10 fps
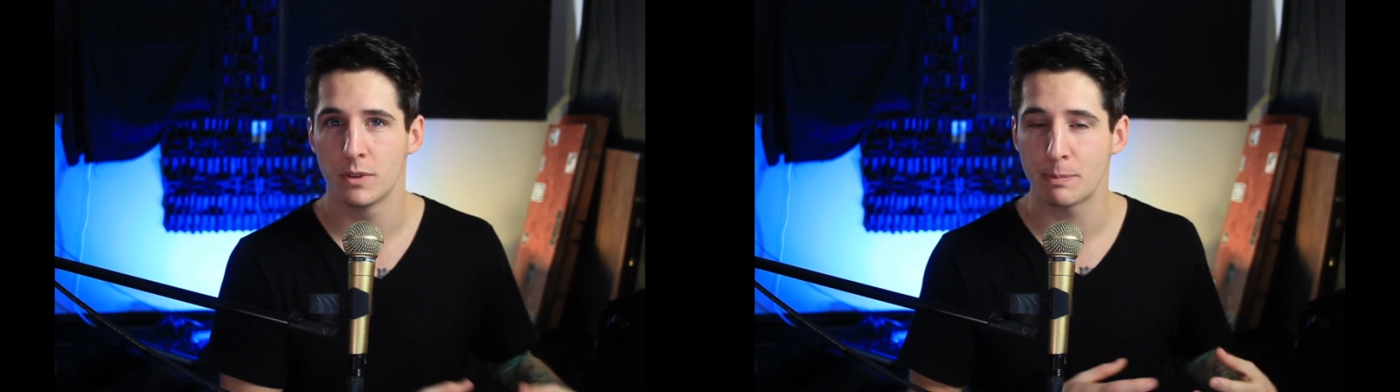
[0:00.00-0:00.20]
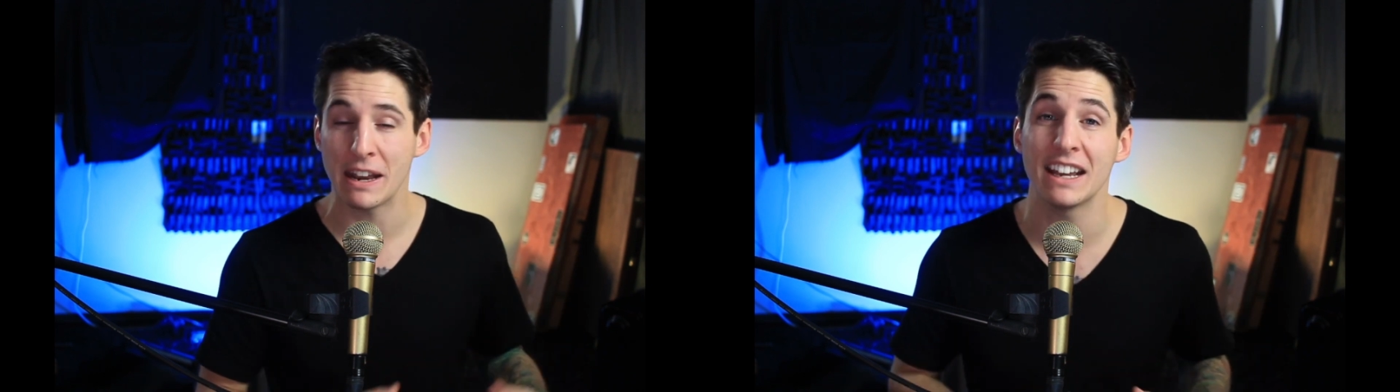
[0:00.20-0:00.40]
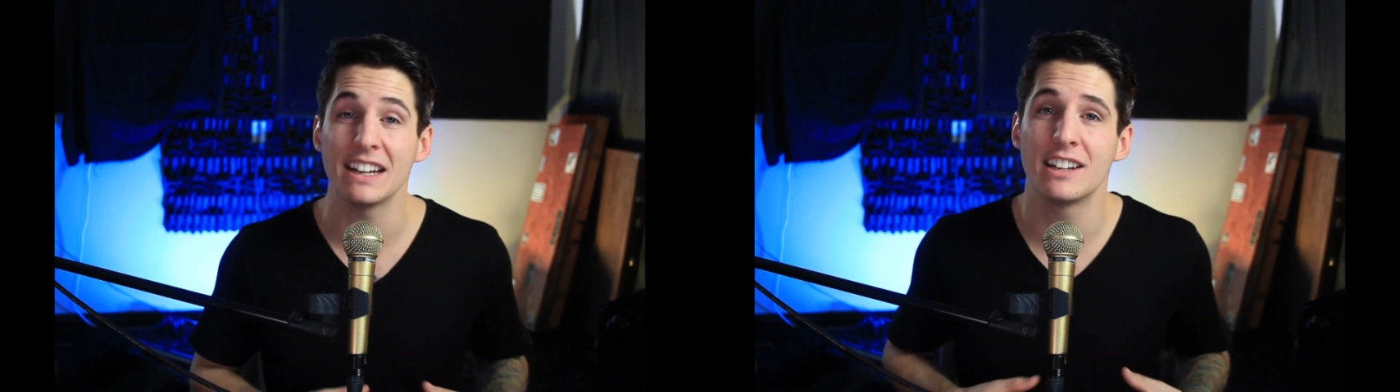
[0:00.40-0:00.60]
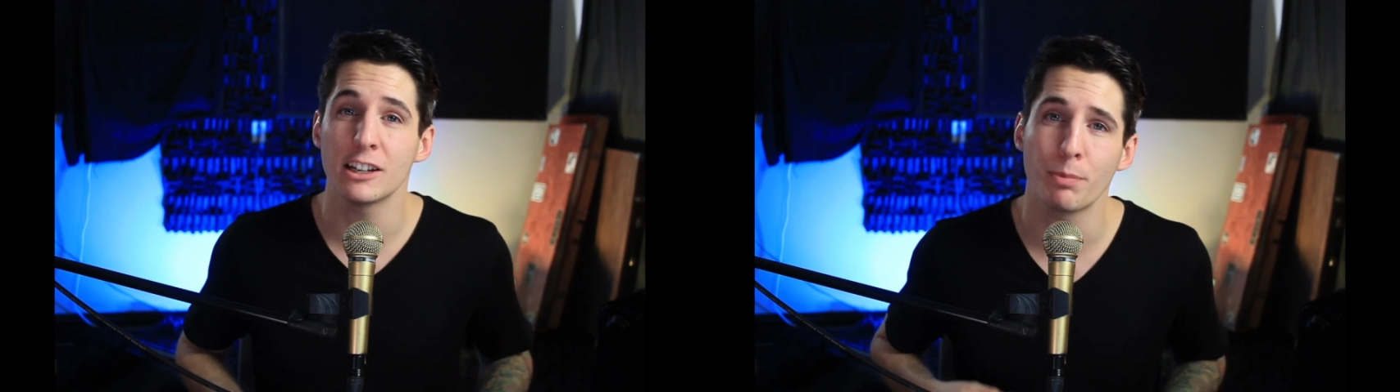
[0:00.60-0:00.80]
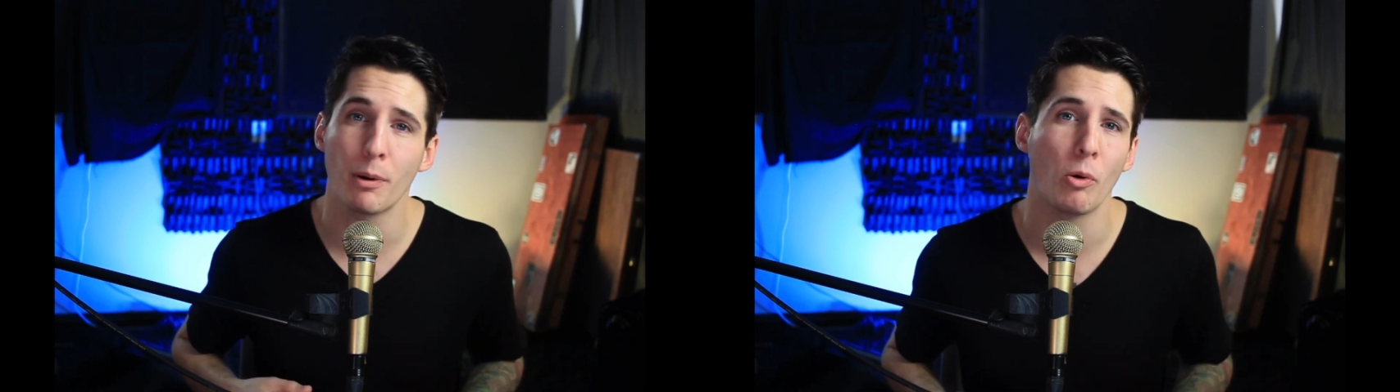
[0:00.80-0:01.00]
Spending a
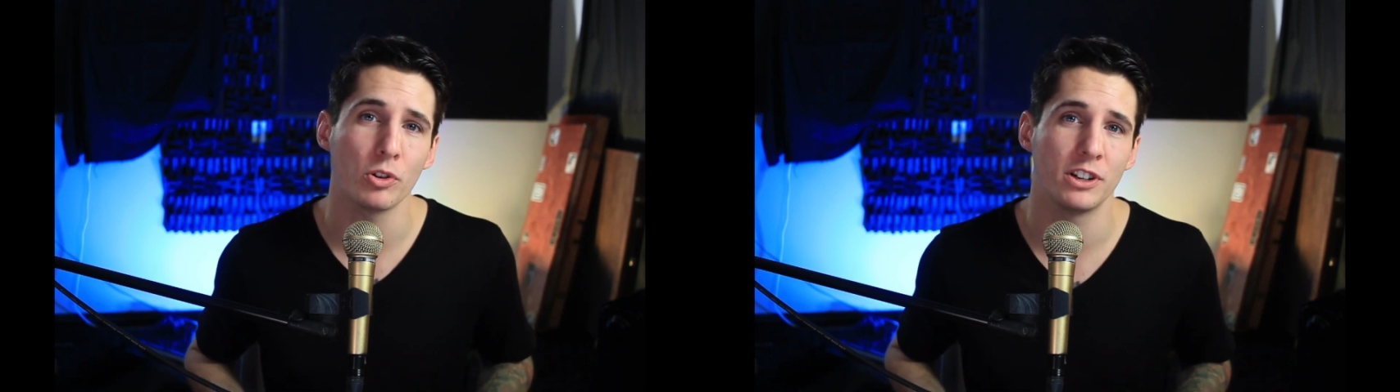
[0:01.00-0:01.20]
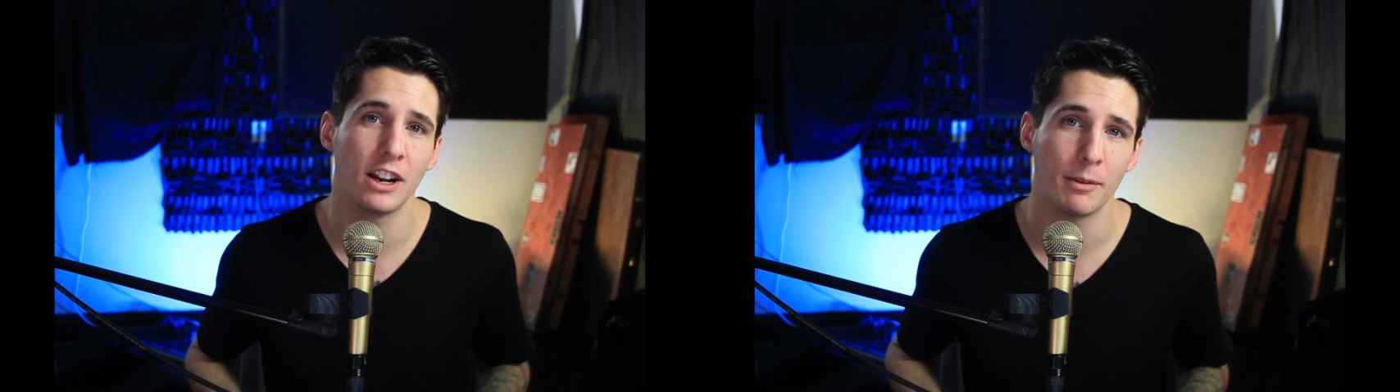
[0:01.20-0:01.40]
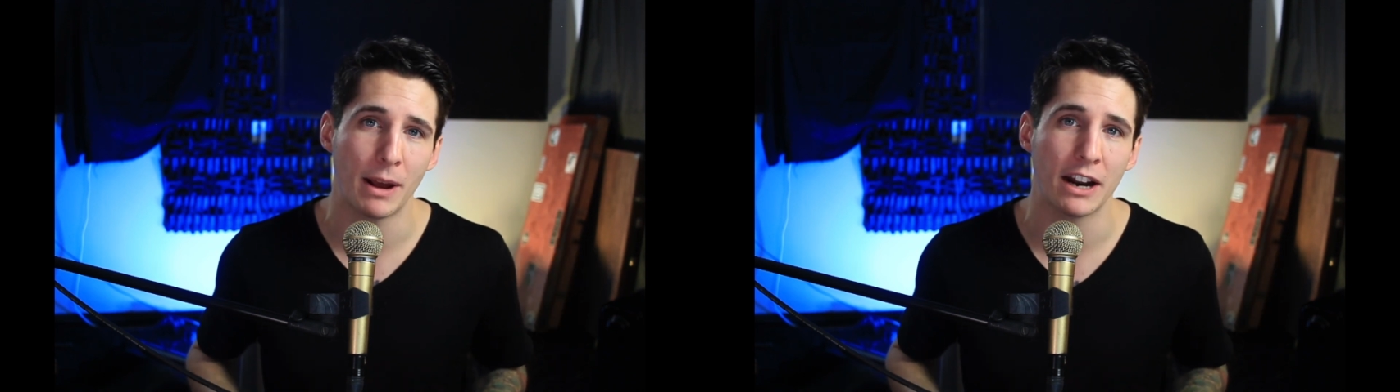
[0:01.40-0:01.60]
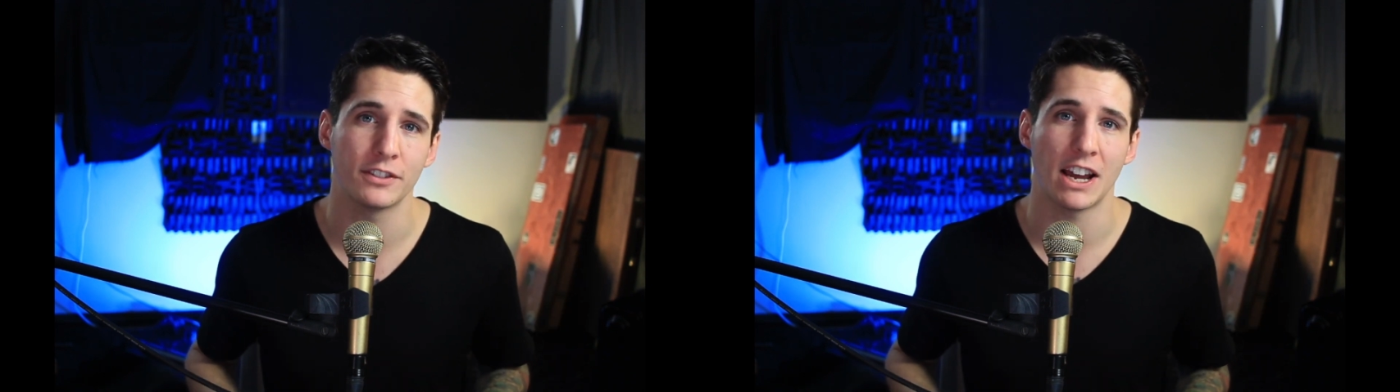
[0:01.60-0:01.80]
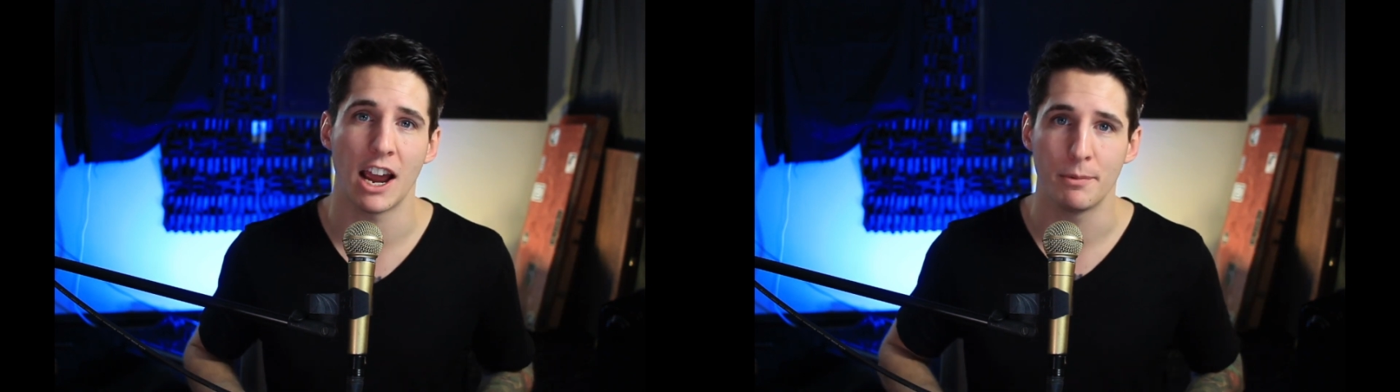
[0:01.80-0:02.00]
disproportionate amount of
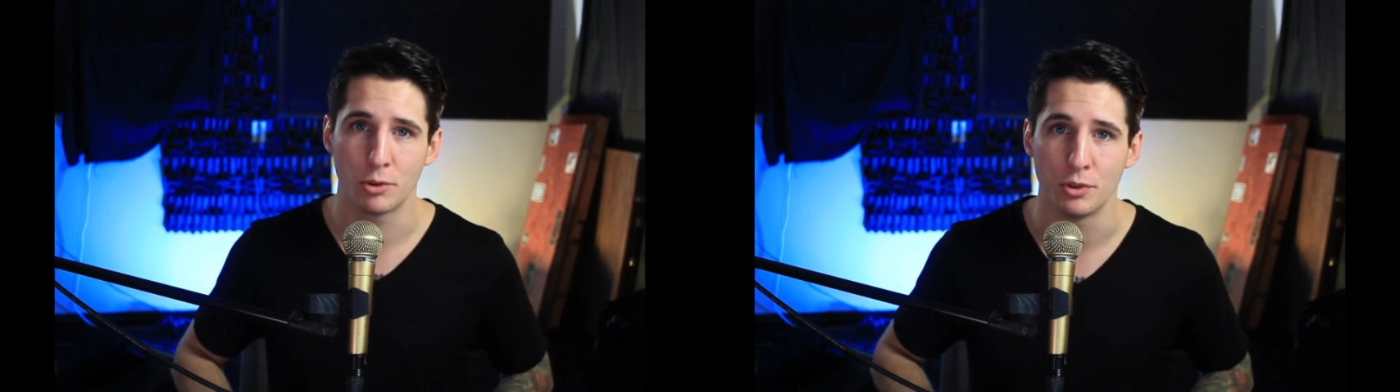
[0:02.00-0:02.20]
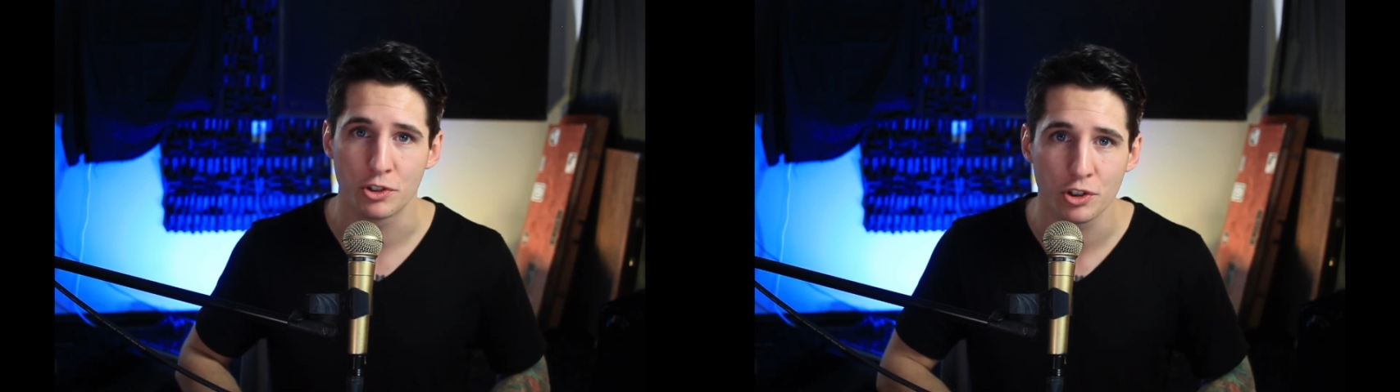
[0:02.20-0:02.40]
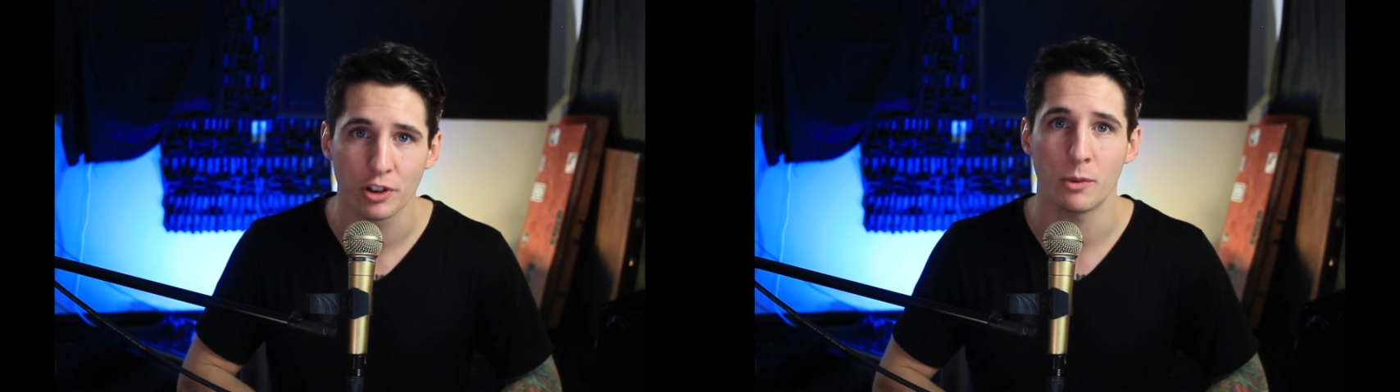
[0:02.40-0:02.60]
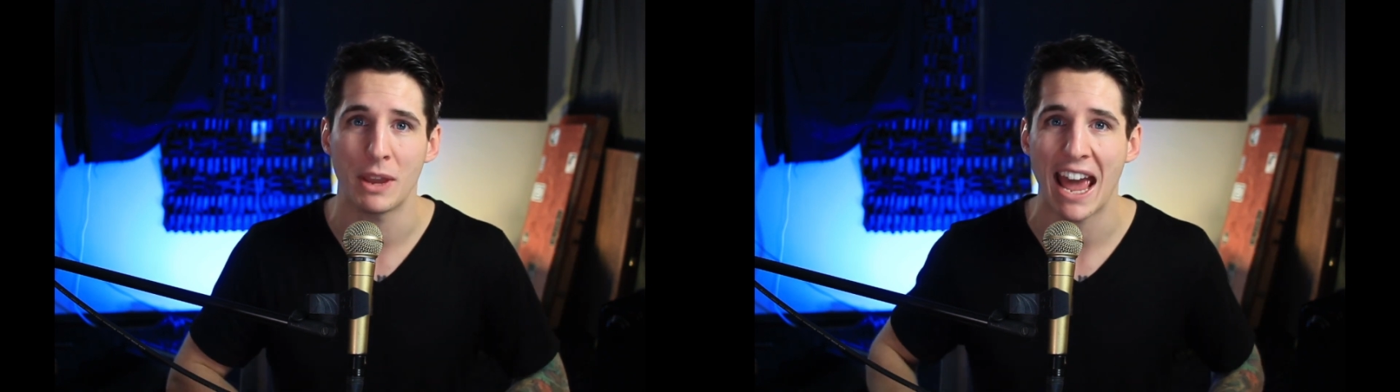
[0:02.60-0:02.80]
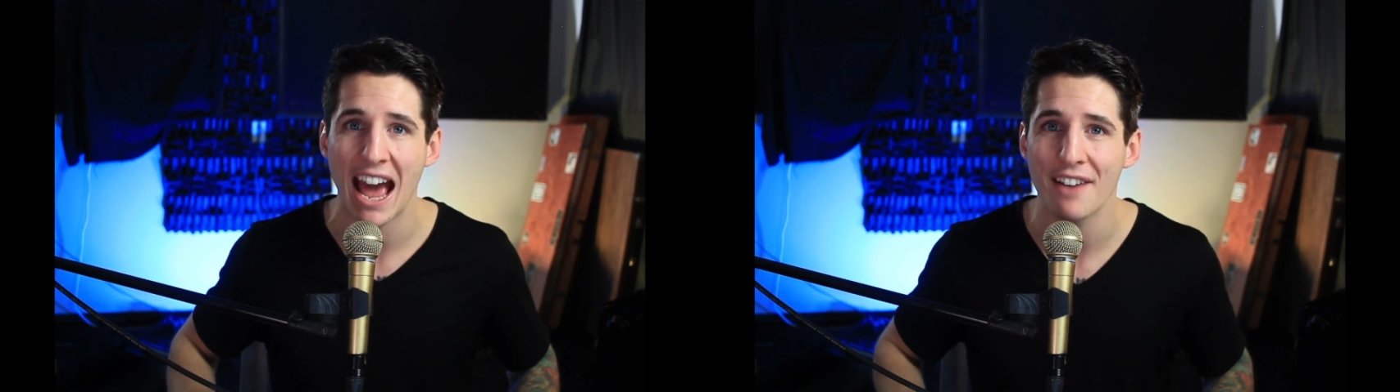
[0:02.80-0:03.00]
time to ensure that we
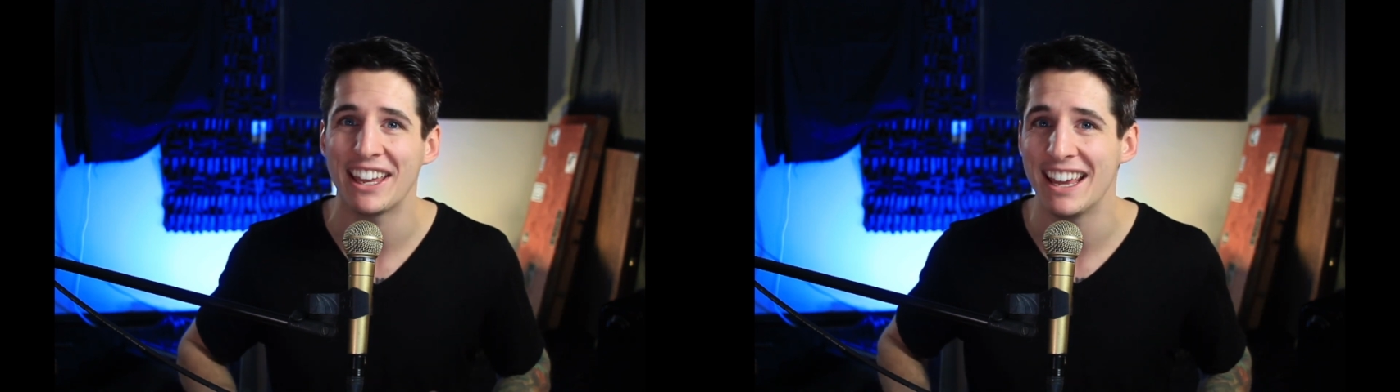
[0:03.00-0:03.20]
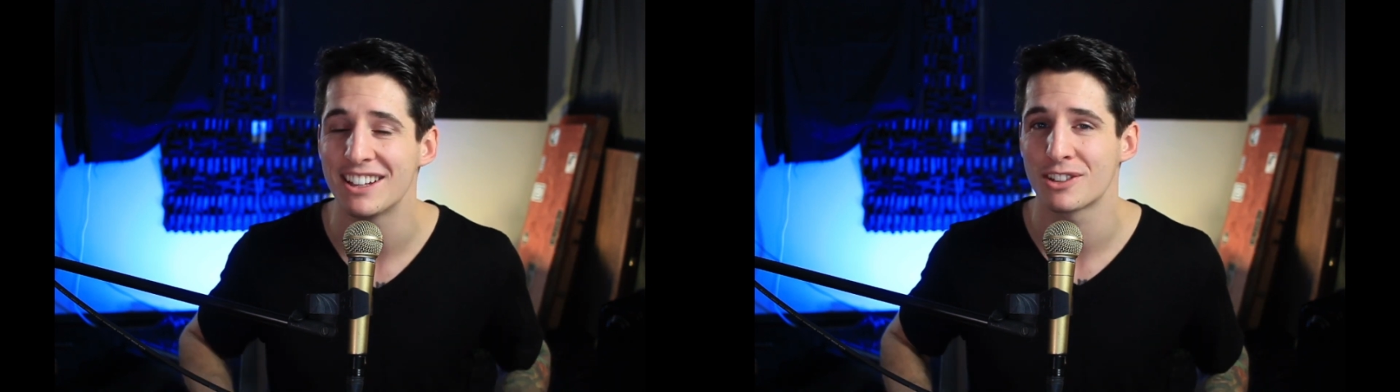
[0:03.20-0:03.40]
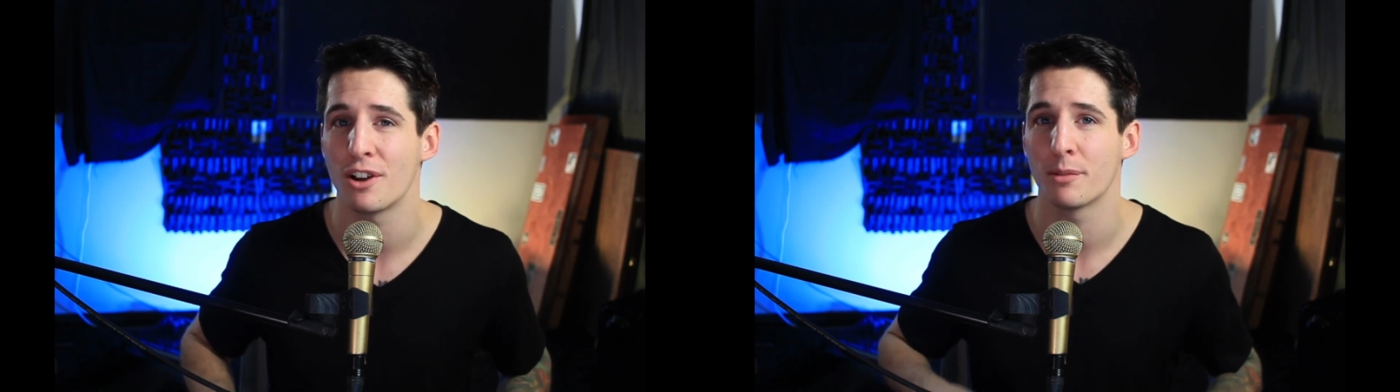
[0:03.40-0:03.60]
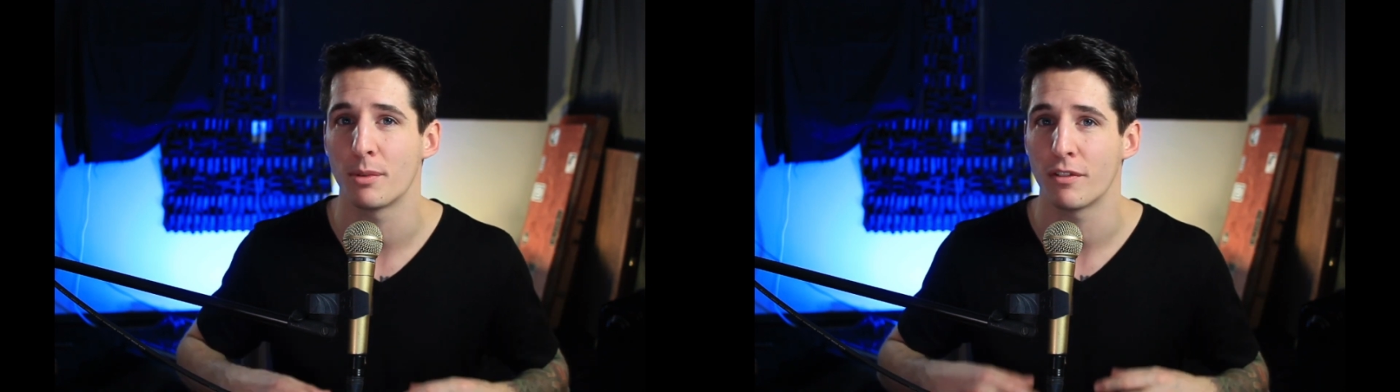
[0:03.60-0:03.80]
have a hit song